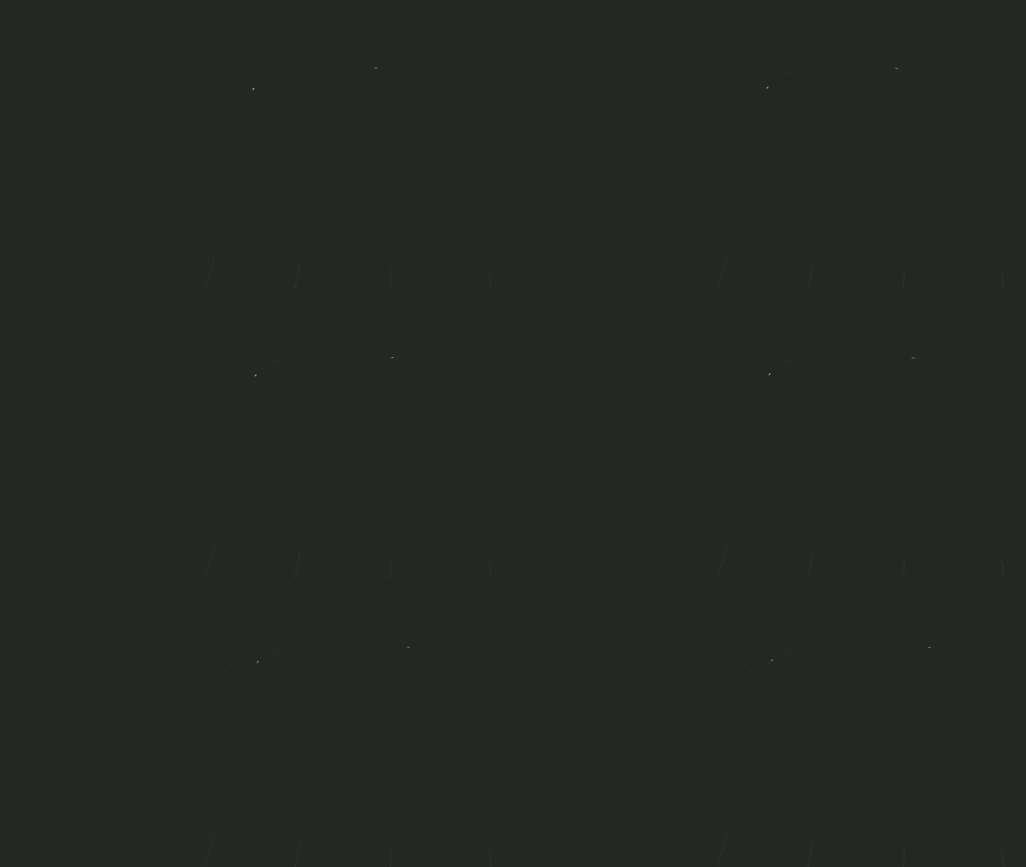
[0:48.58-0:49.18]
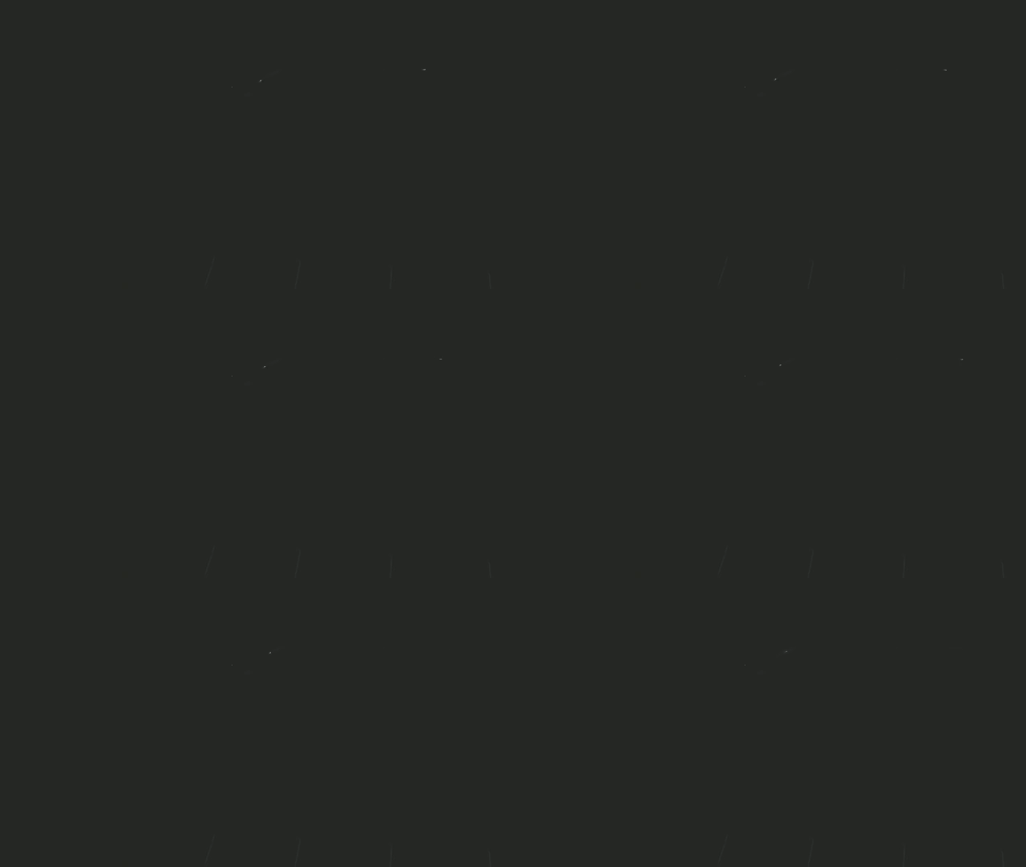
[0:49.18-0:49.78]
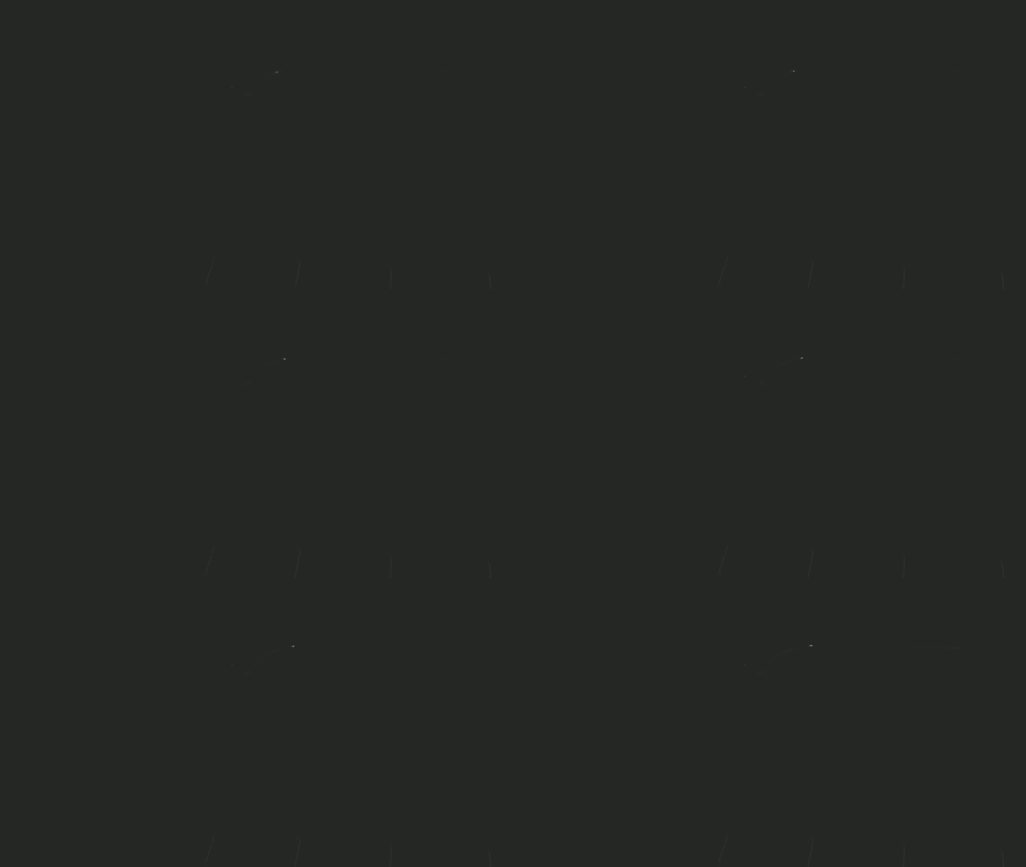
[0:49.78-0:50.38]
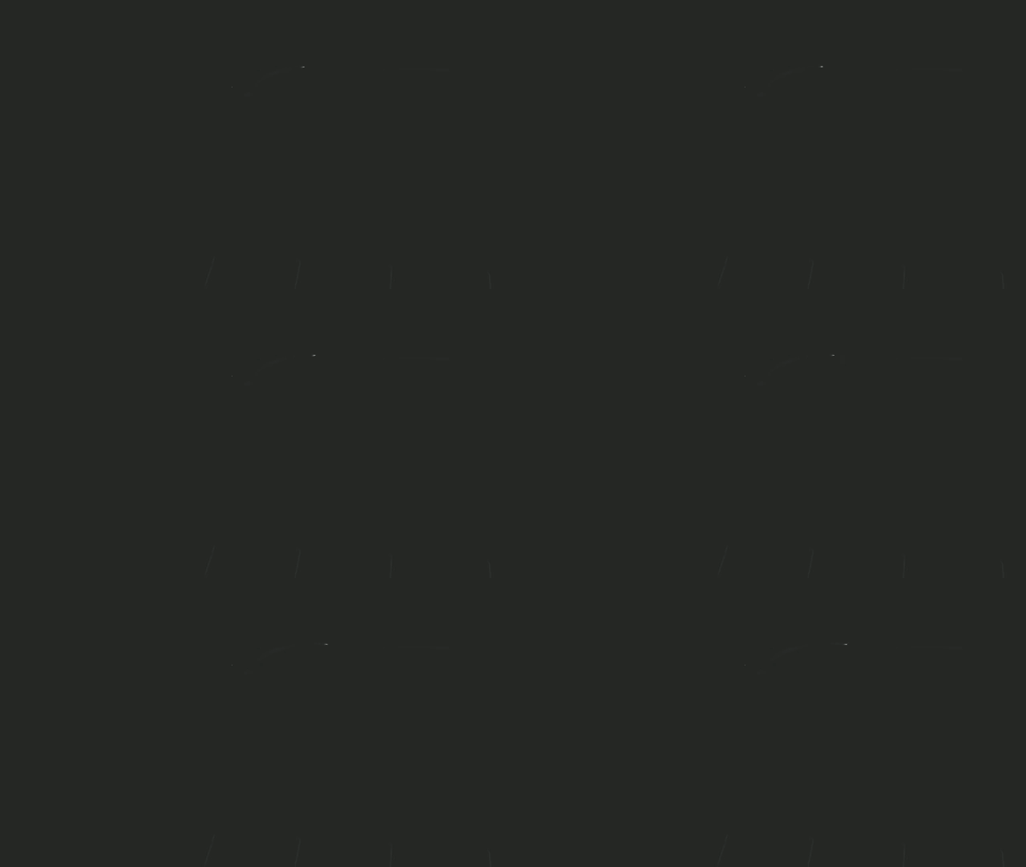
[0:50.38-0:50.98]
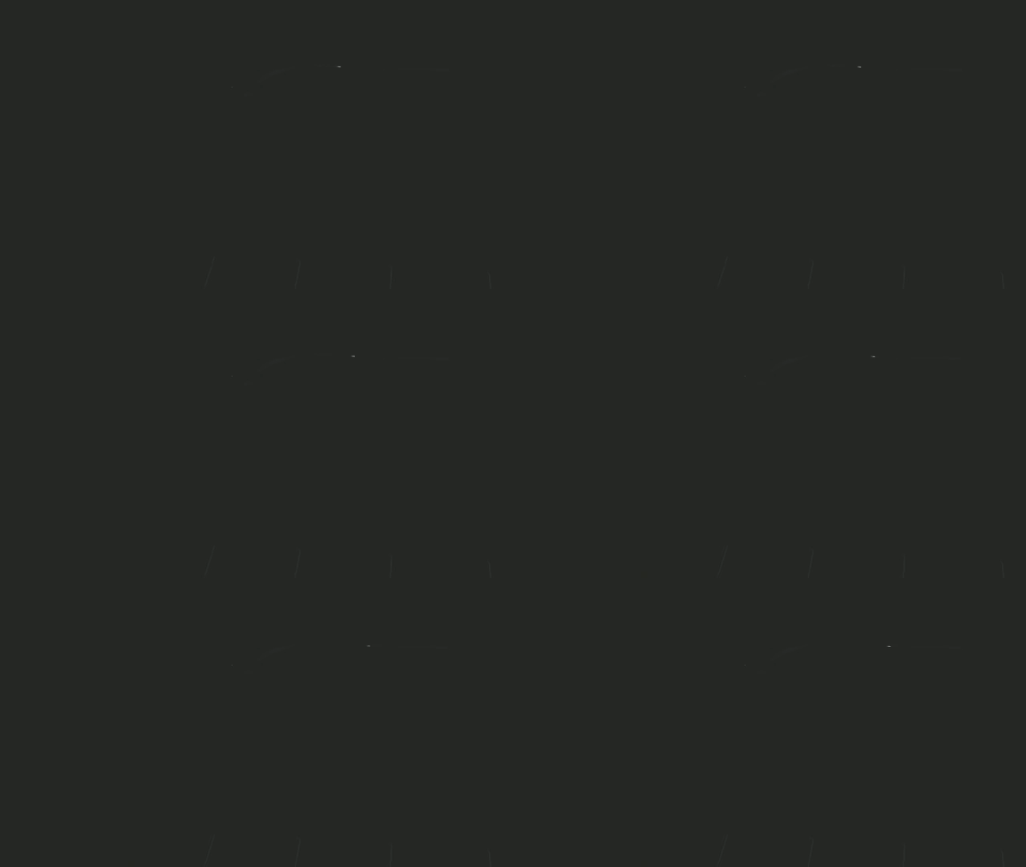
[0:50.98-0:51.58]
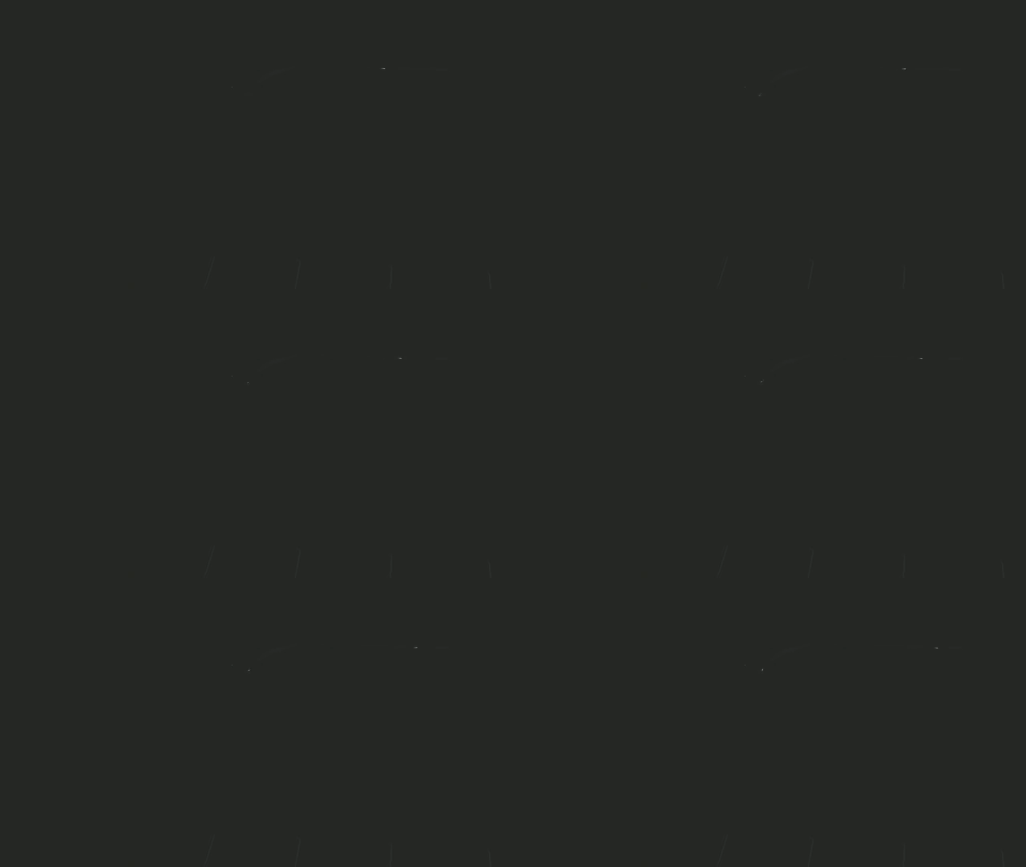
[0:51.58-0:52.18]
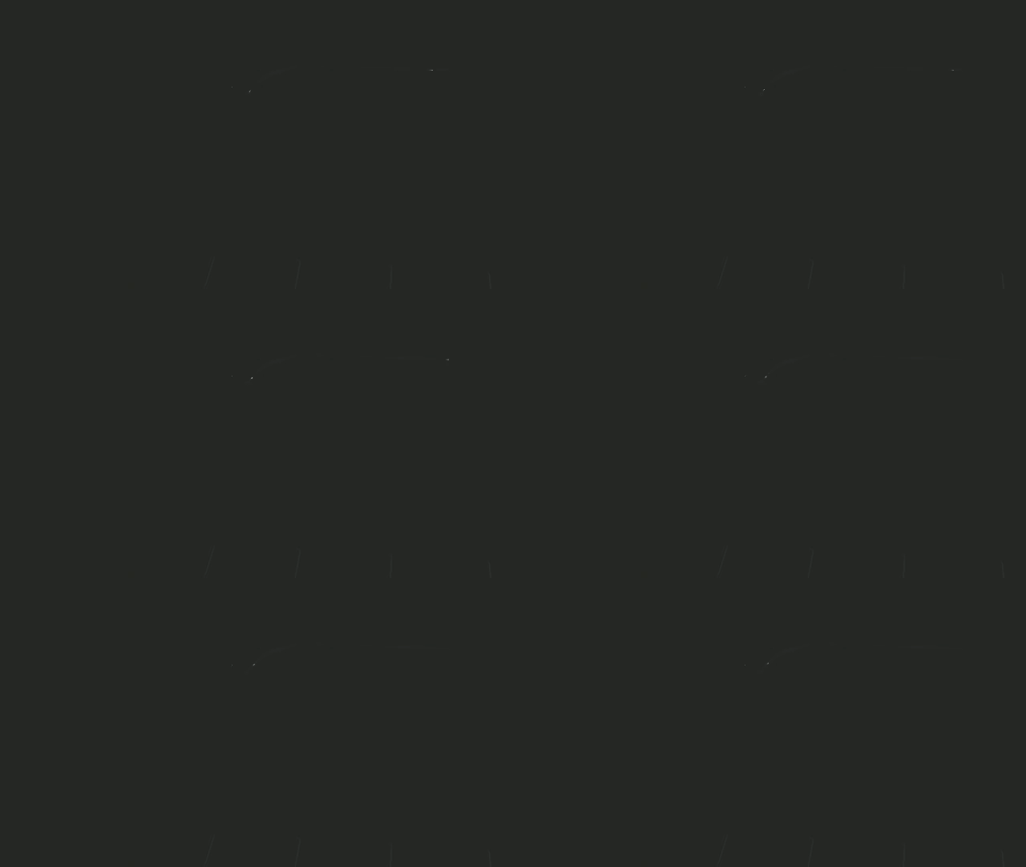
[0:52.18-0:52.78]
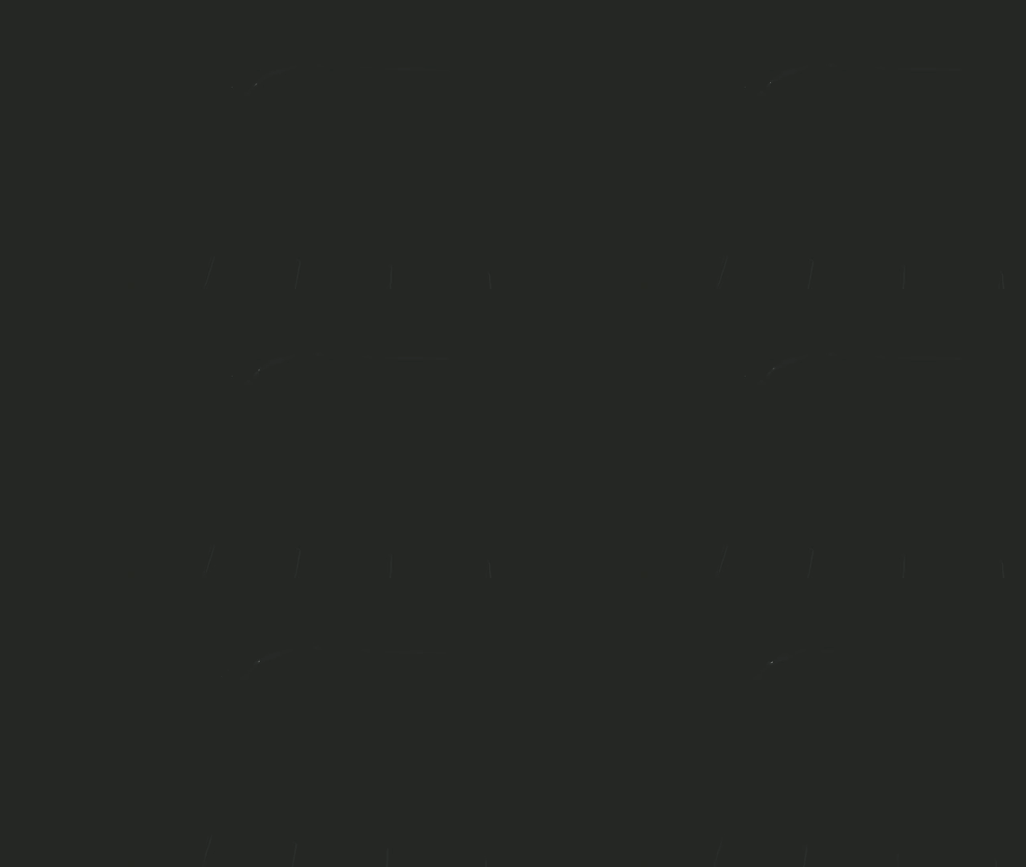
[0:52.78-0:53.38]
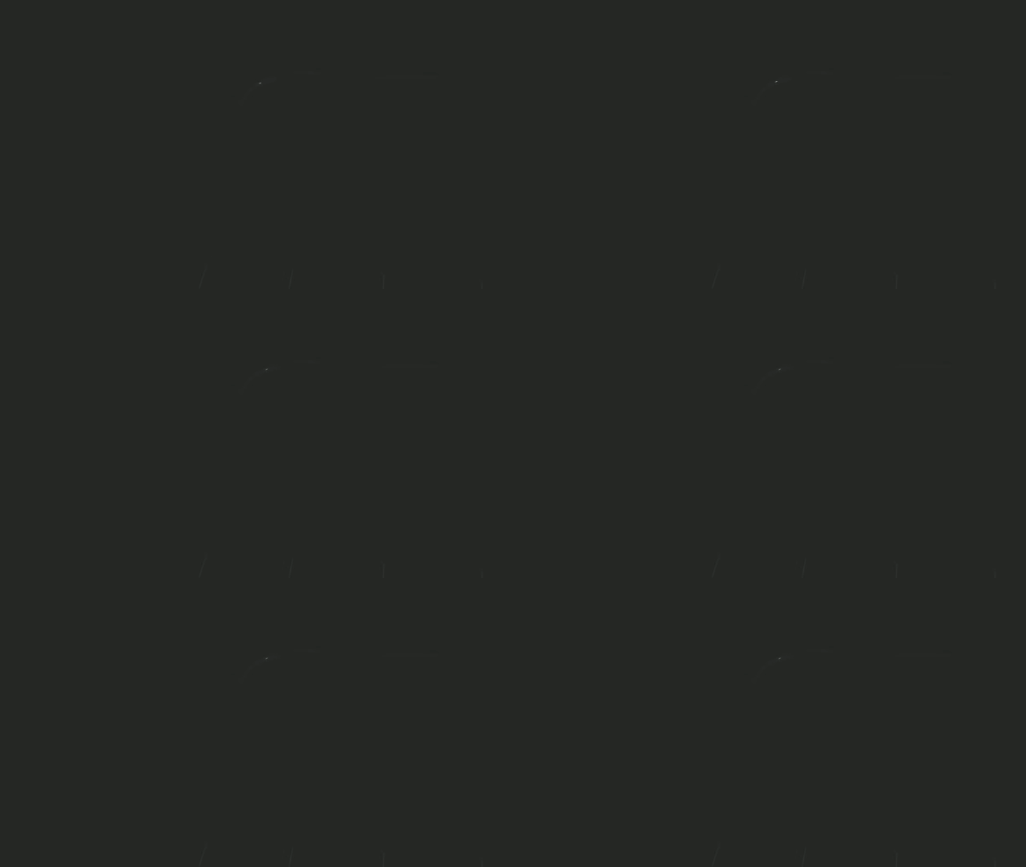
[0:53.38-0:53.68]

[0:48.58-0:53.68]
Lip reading: (no speaker visible)